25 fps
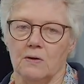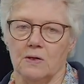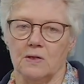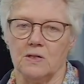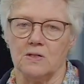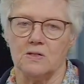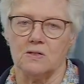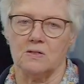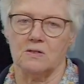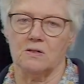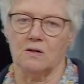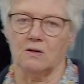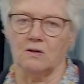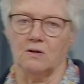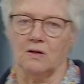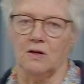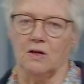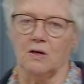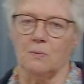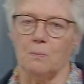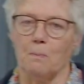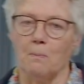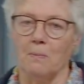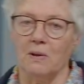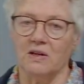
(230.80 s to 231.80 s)
is
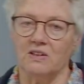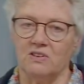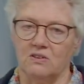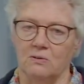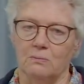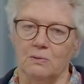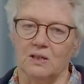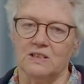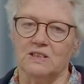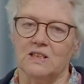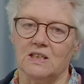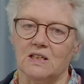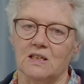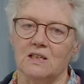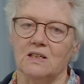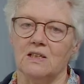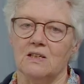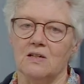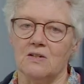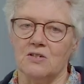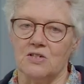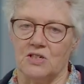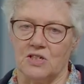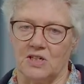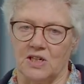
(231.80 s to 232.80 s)

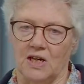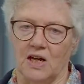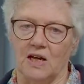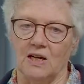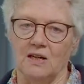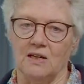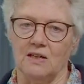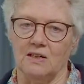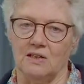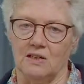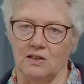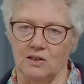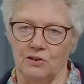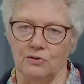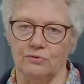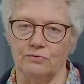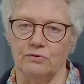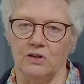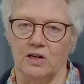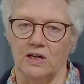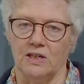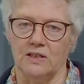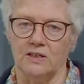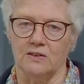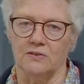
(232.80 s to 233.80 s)
mathematically scaling
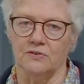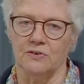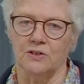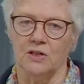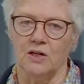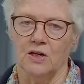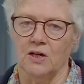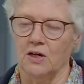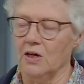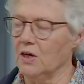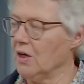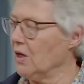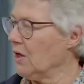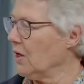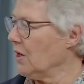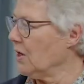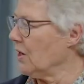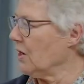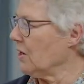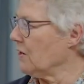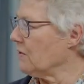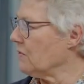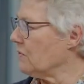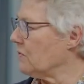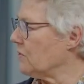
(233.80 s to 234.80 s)
invariant.
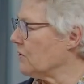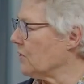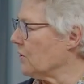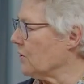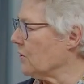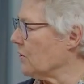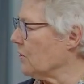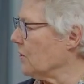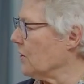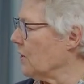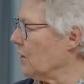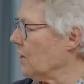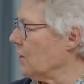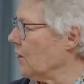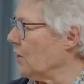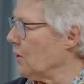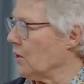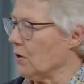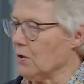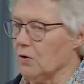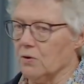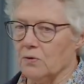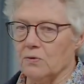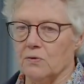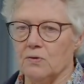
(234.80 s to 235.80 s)
And
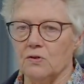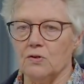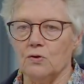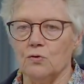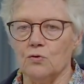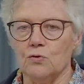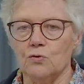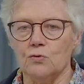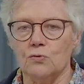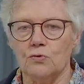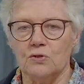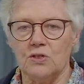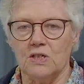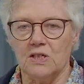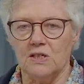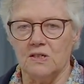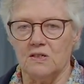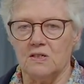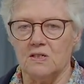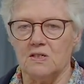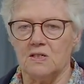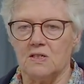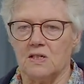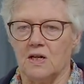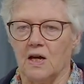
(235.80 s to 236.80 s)
using
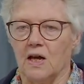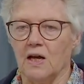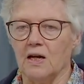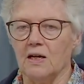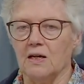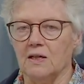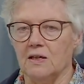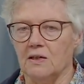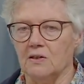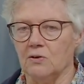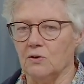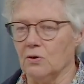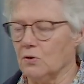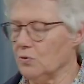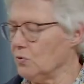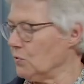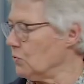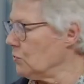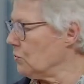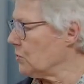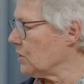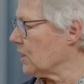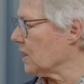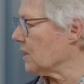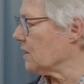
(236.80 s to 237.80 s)
this scaling,
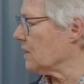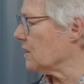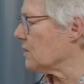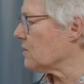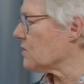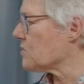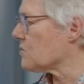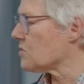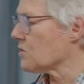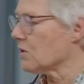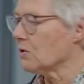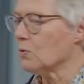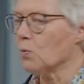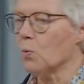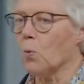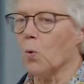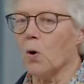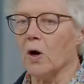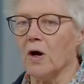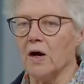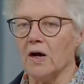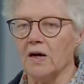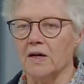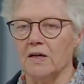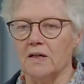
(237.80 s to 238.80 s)
you can understand
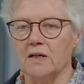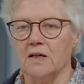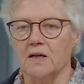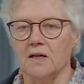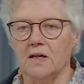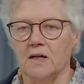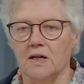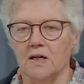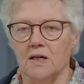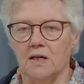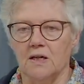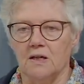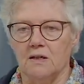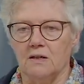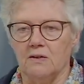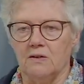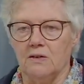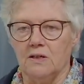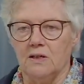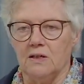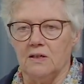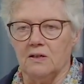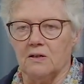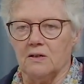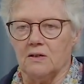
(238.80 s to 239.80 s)
why
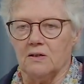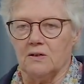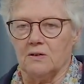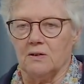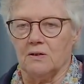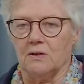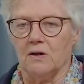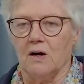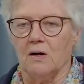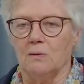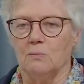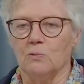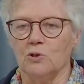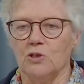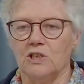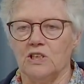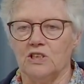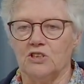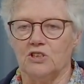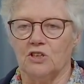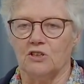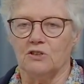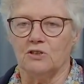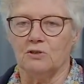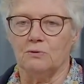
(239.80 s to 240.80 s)
the harmonic
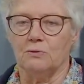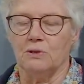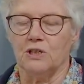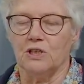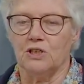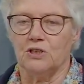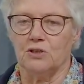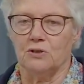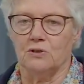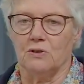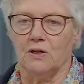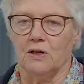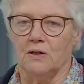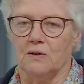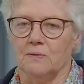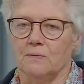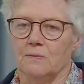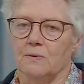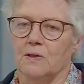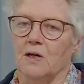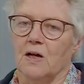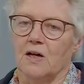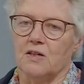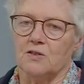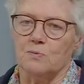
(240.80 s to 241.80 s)
generation
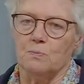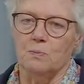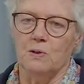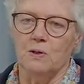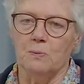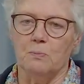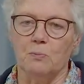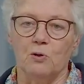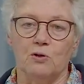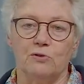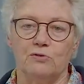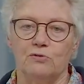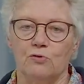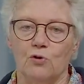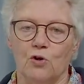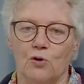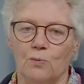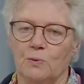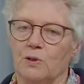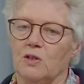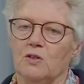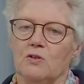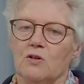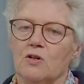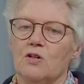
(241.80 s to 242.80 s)
has been
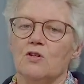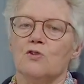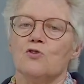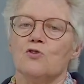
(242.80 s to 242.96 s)
performed in